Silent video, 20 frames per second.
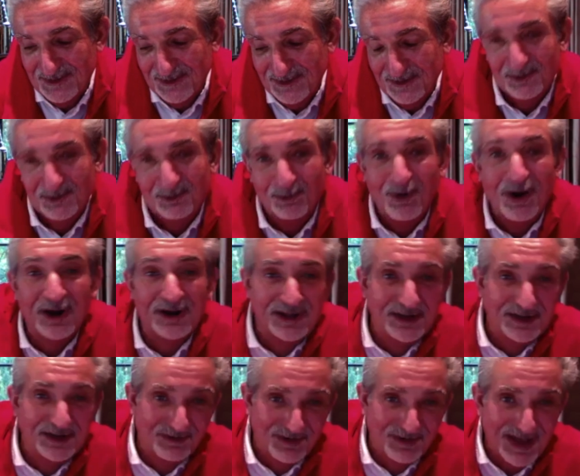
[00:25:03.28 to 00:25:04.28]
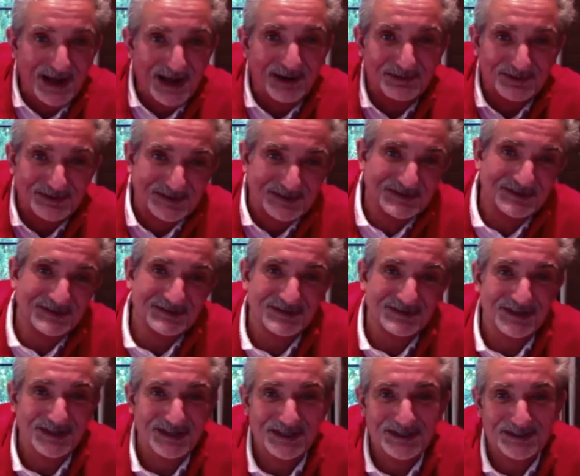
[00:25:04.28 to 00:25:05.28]
walking around just to
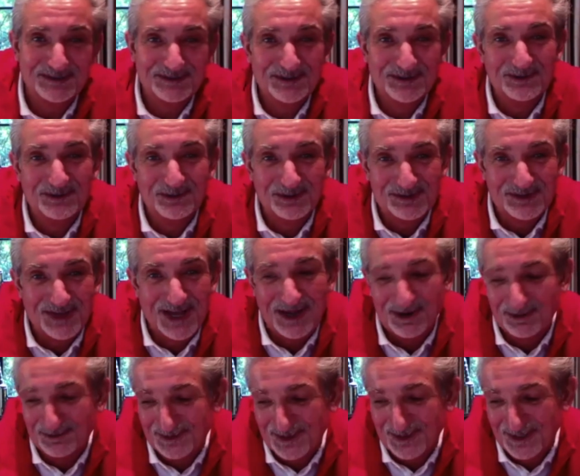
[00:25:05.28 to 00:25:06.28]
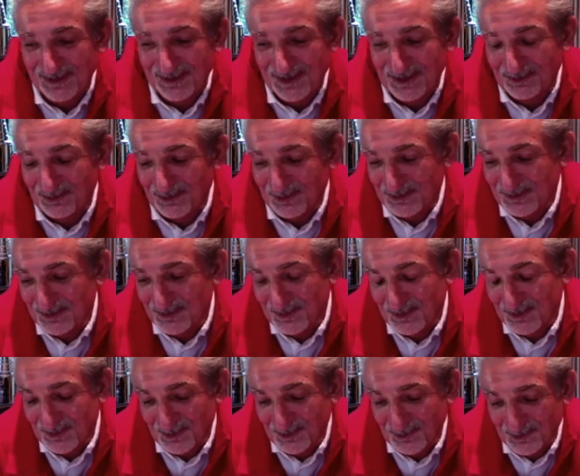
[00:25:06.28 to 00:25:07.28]
see who was out, and there were
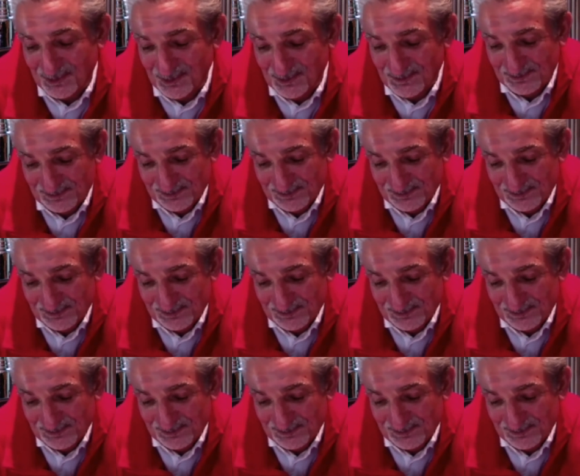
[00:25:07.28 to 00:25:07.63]
two